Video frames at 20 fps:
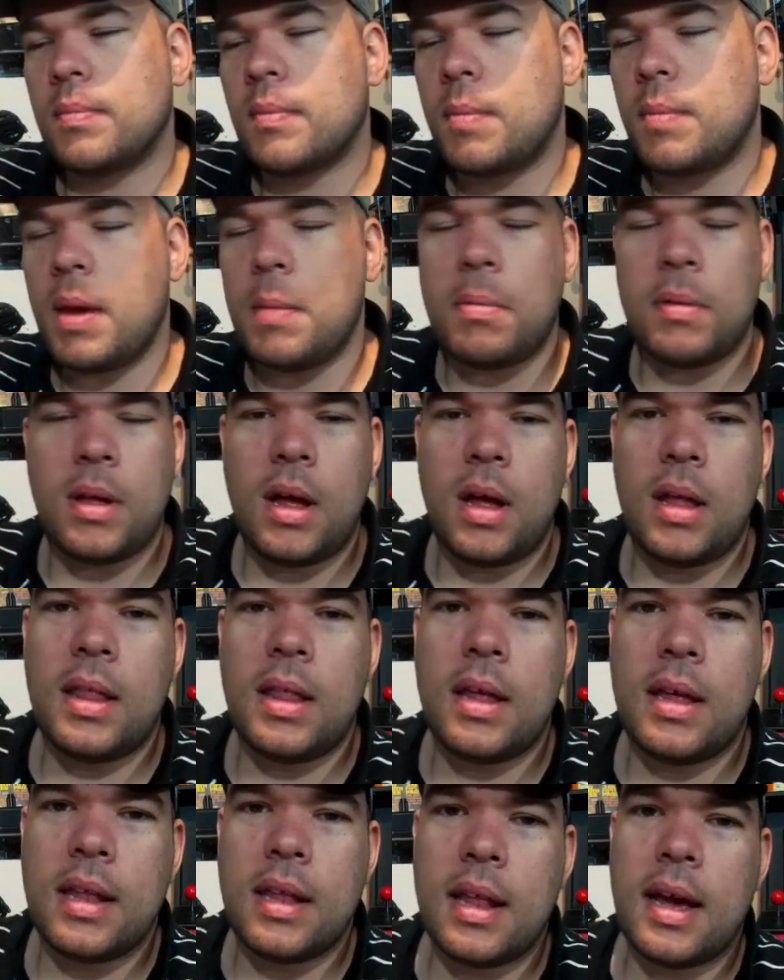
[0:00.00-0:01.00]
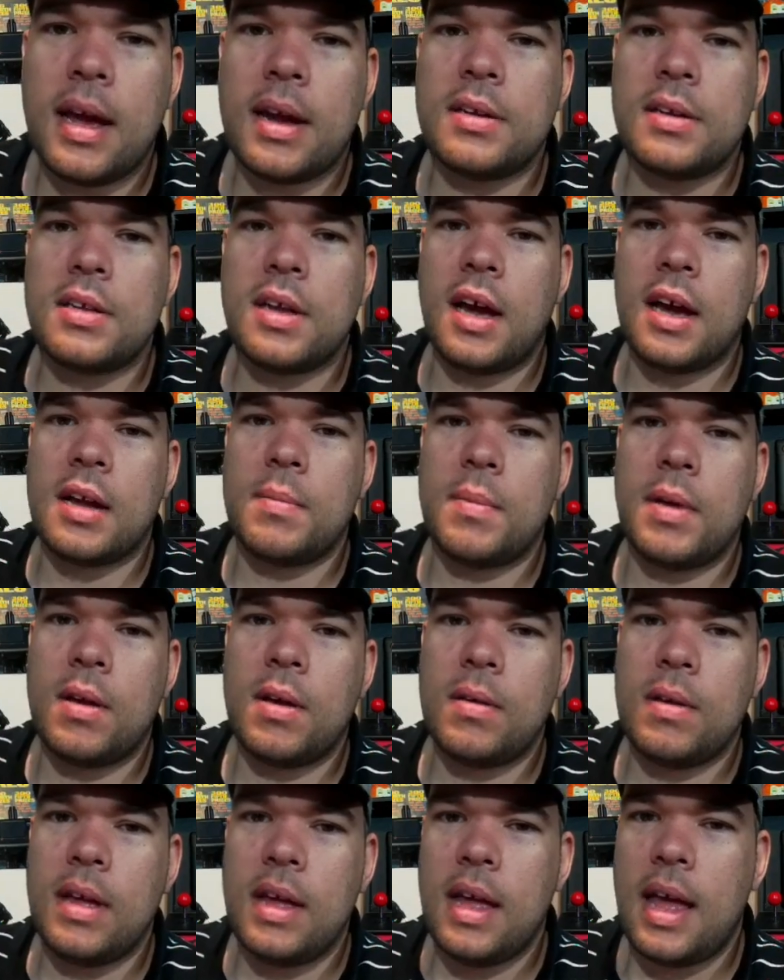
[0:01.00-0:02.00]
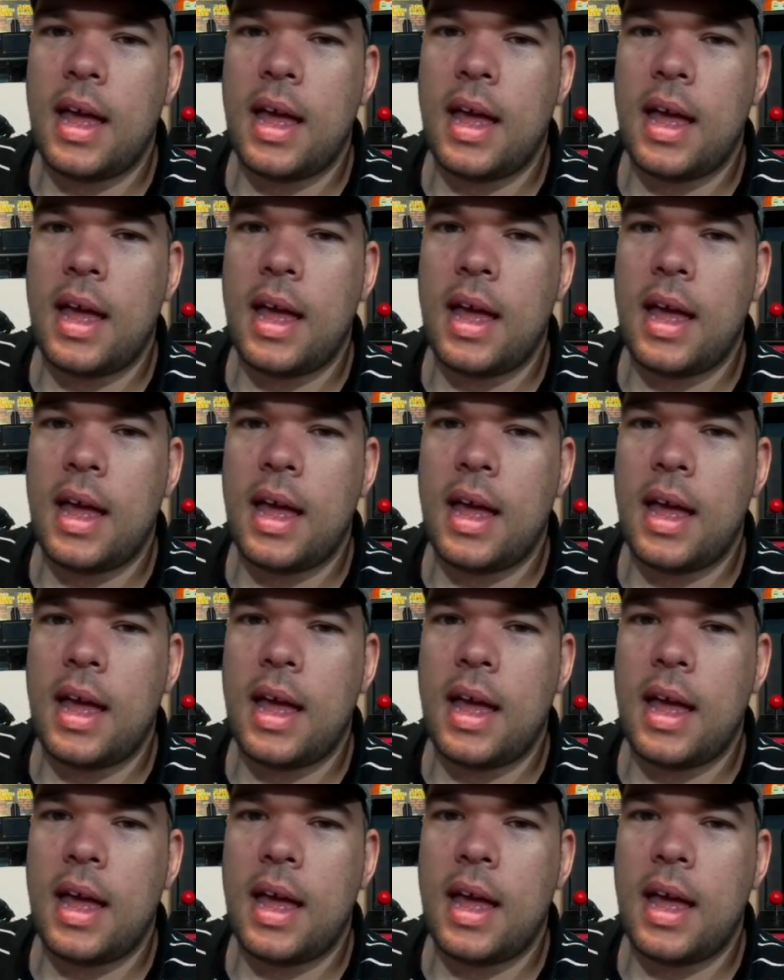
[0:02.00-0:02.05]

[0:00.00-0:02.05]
people all online are talking about